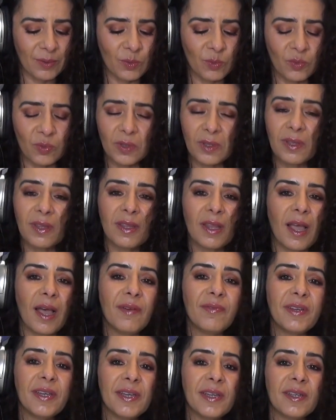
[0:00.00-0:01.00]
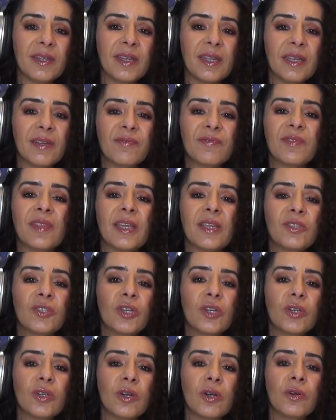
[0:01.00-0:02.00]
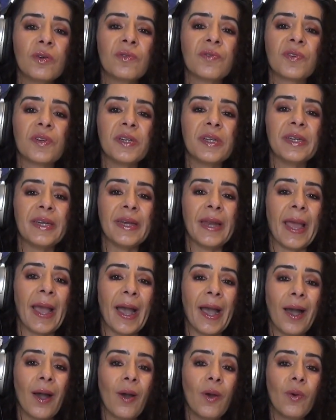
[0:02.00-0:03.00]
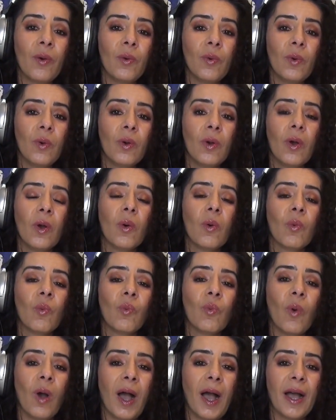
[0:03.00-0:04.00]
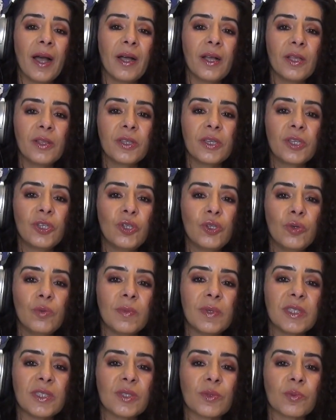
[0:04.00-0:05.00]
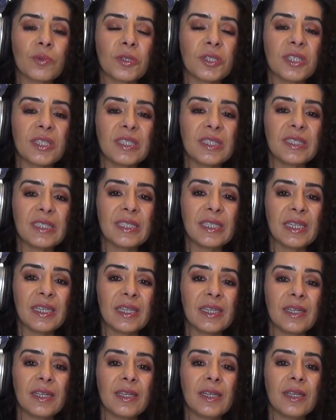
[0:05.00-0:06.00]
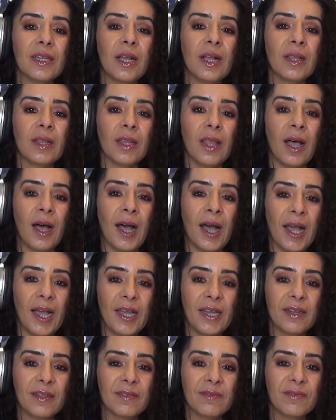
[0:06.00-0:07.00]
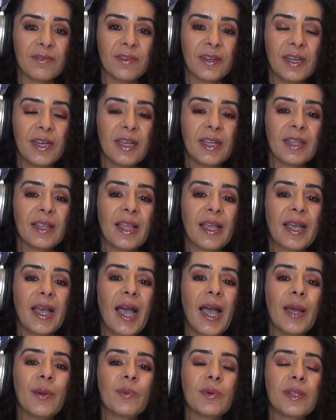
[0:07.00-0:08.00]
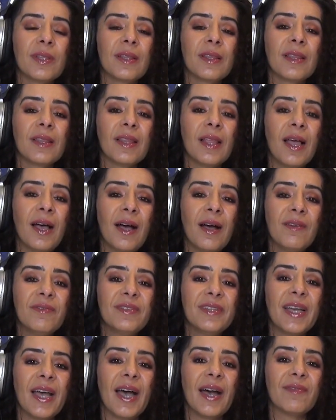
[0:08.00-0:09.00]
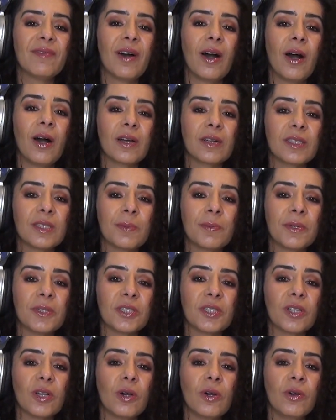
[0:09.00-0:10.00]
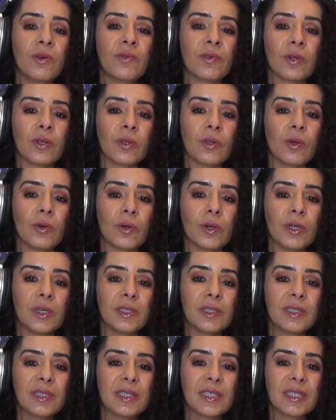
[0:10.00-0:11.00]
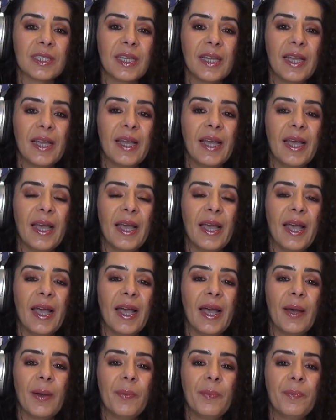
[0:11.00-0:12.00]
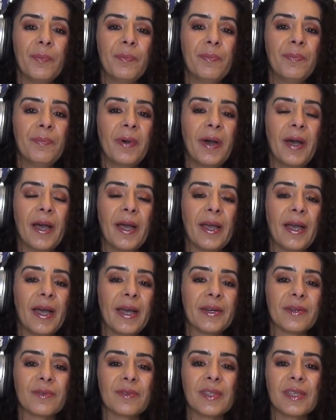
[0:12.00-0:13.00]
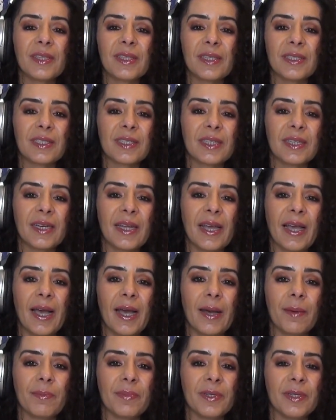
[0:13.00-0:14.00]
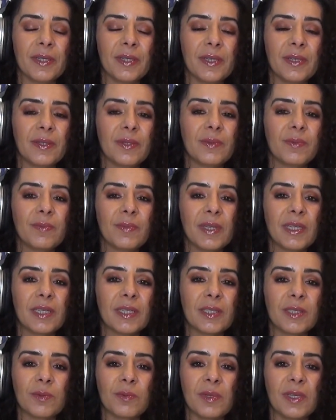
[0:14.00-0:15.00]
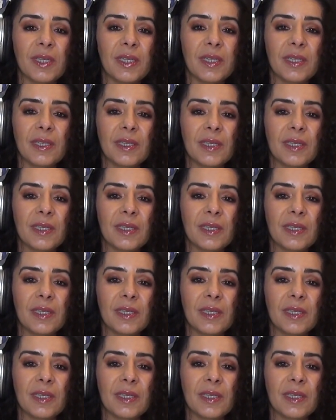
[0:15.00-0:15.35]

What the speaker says: would love it if they took over now while the humans were still alive. I would love to have octopus overlords. But I don't think that's going to happen because we